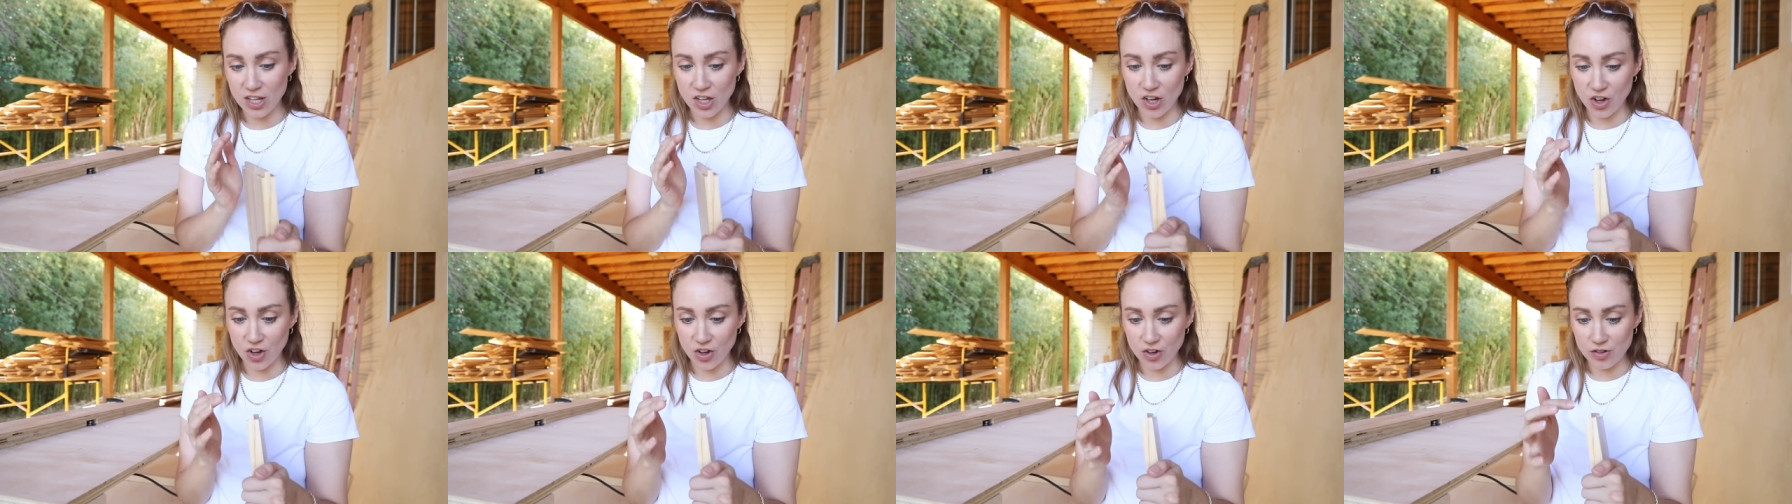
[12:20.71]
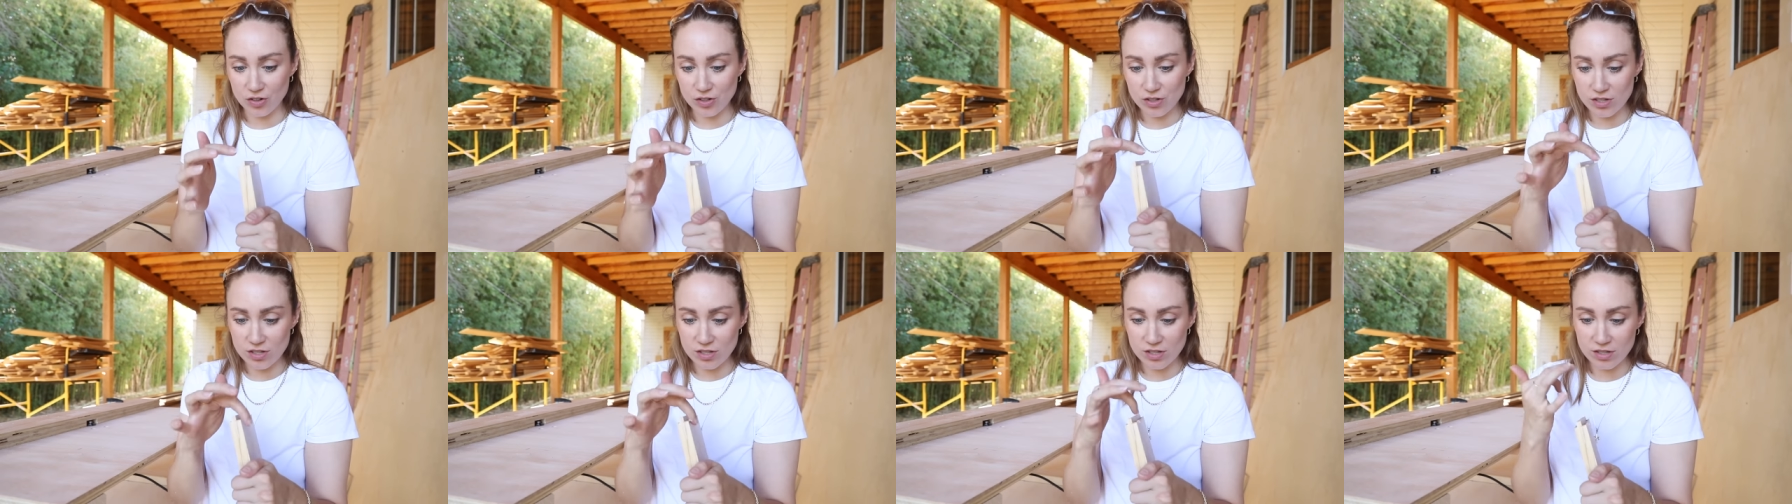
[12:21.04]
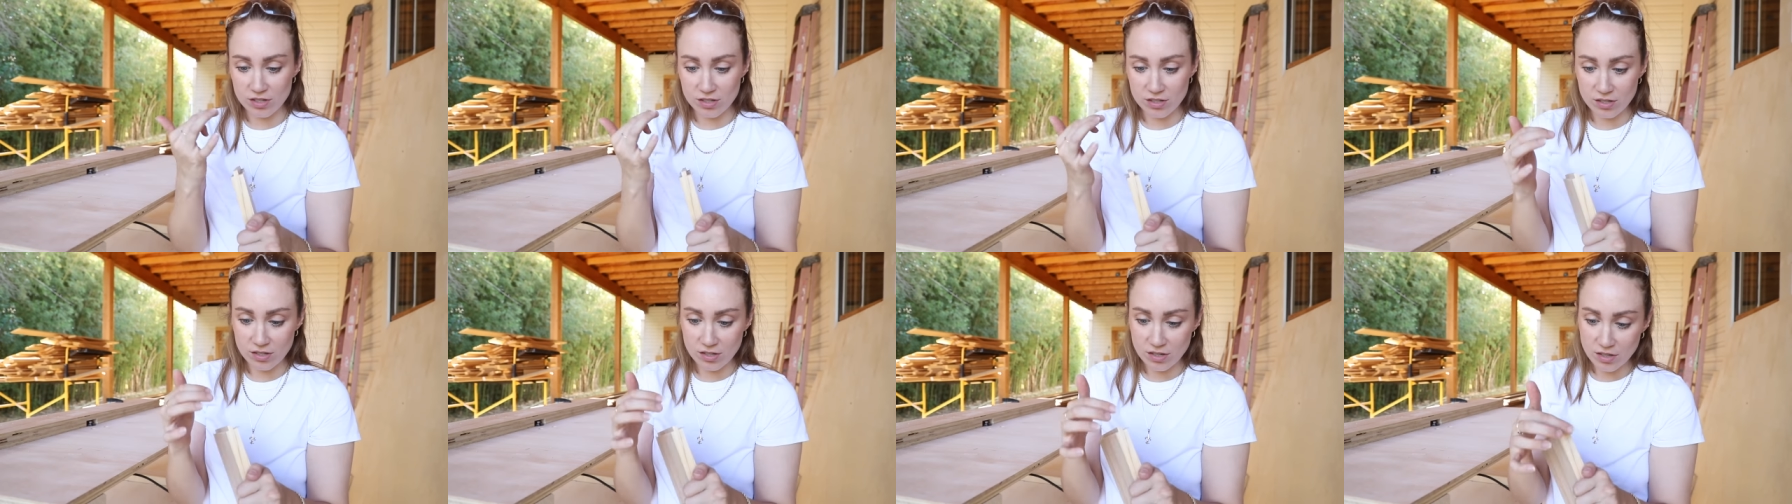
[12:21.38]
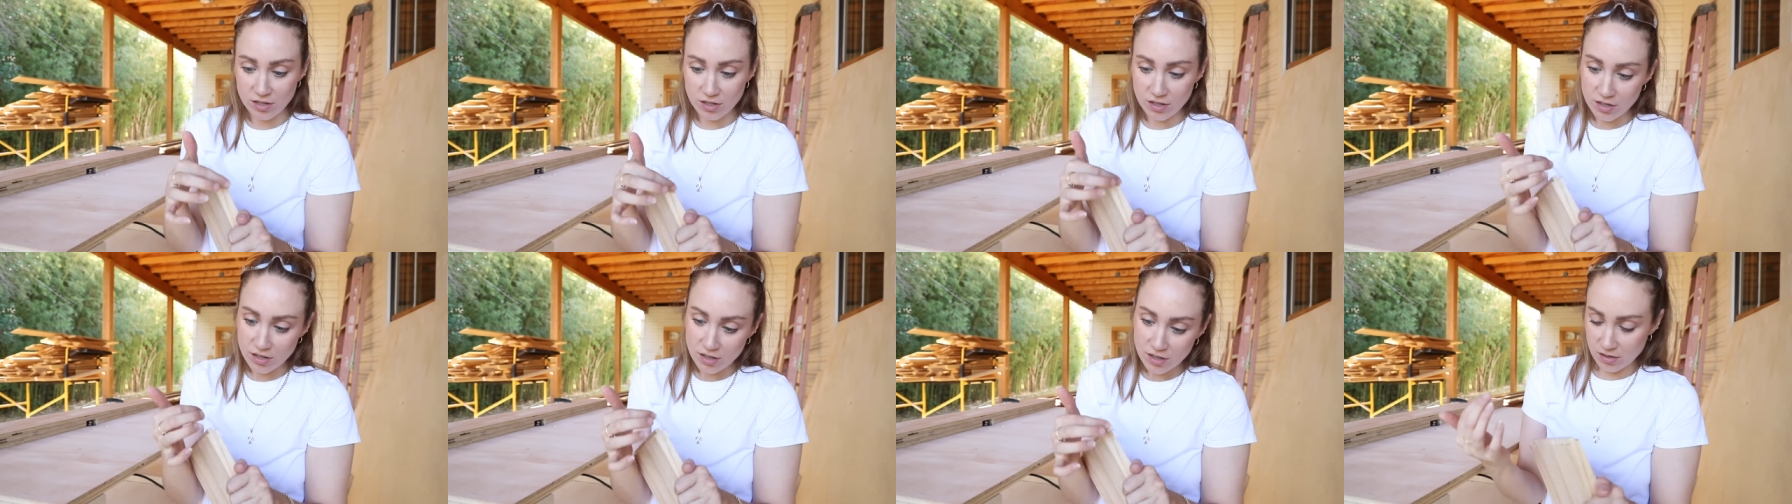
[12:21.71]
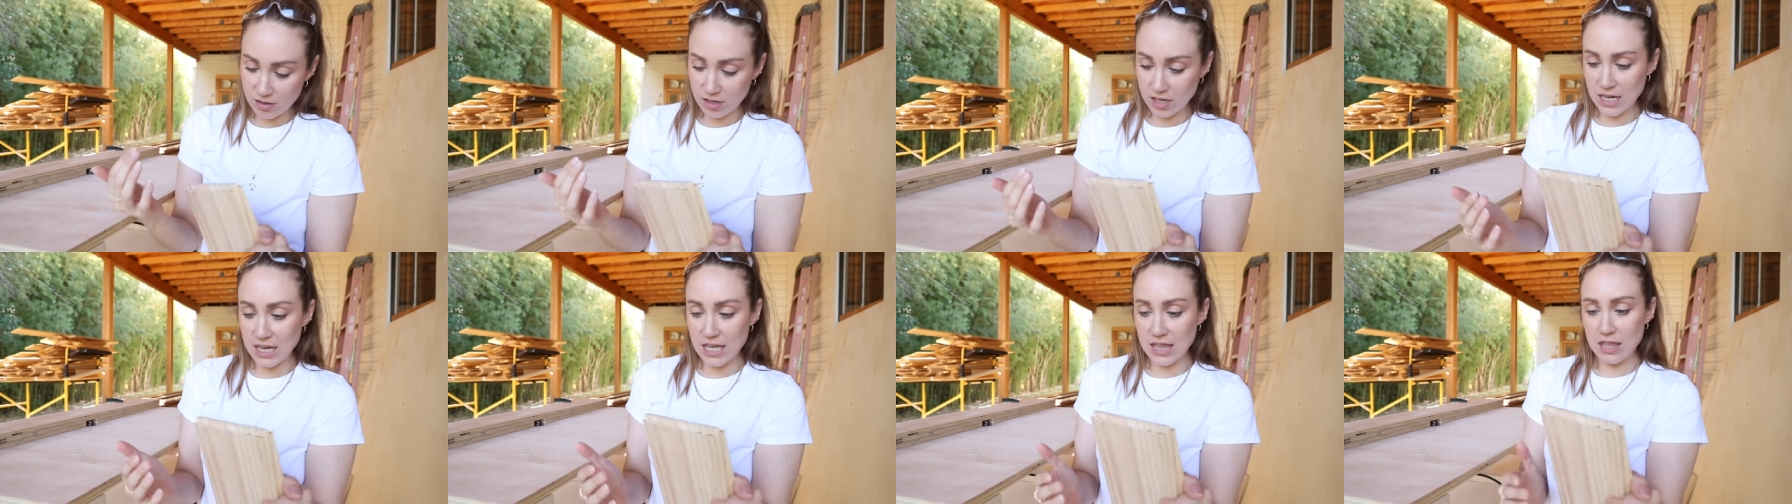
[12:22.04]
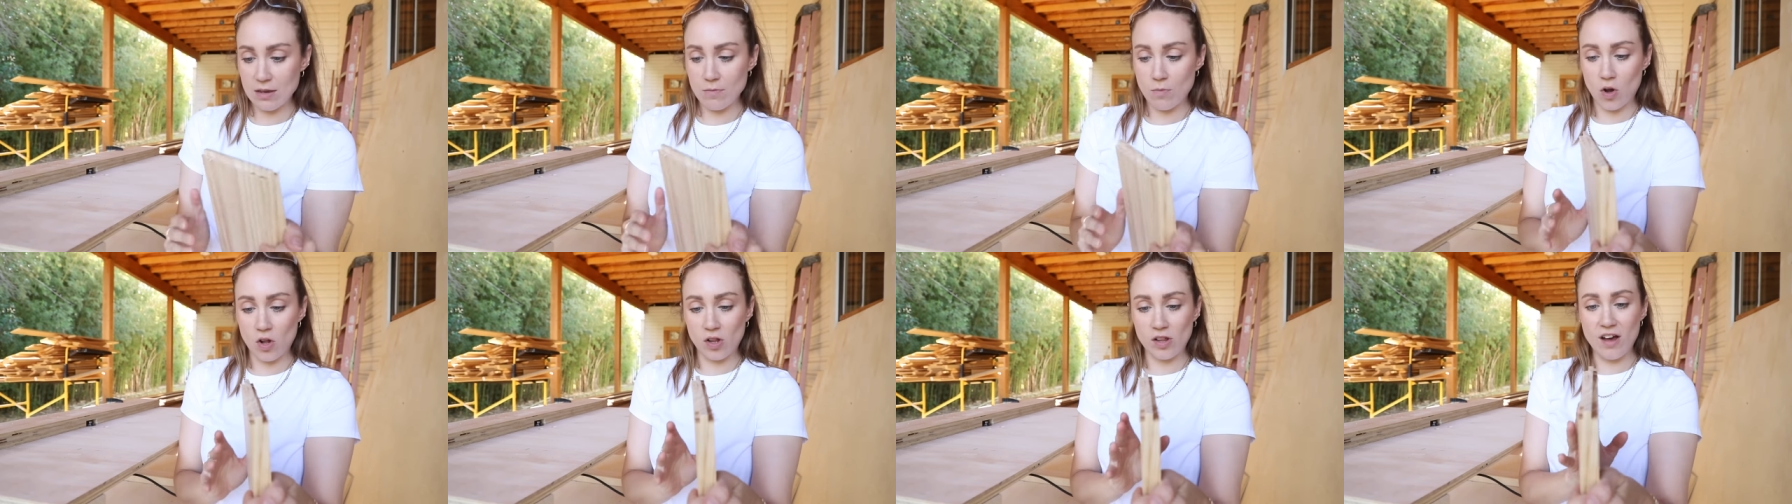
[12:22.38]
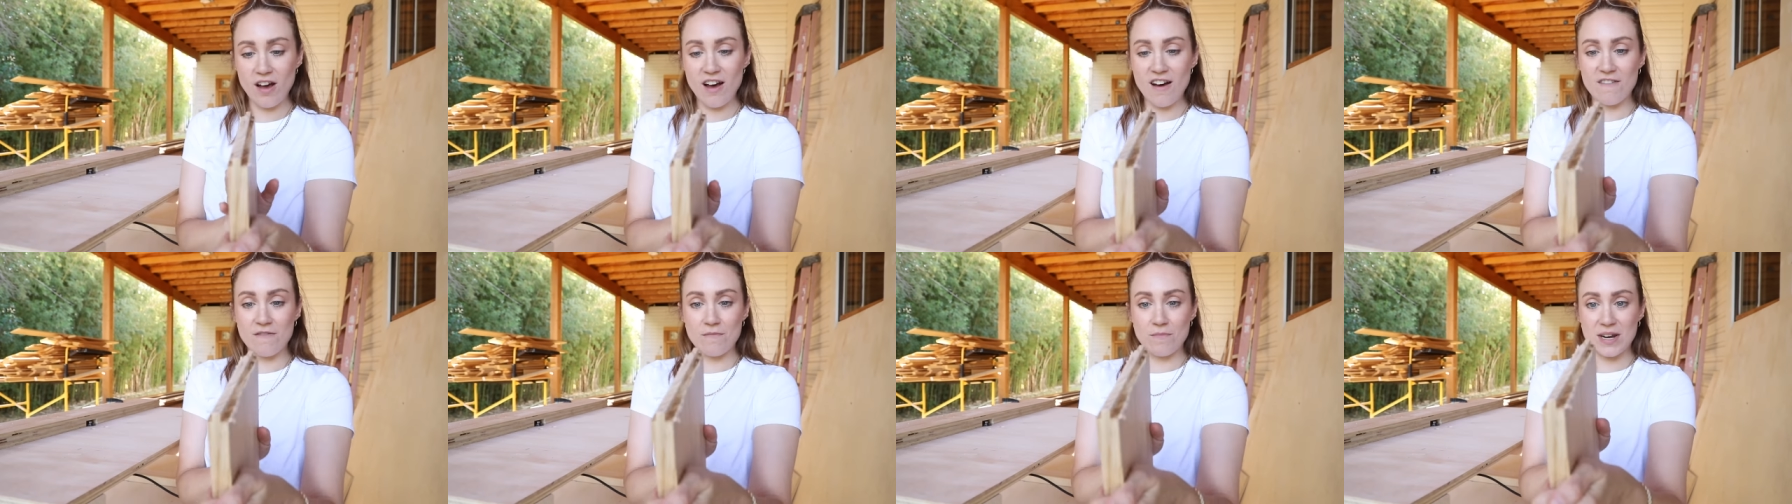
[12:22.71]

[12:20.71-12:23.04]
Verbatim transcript: those and get them all off.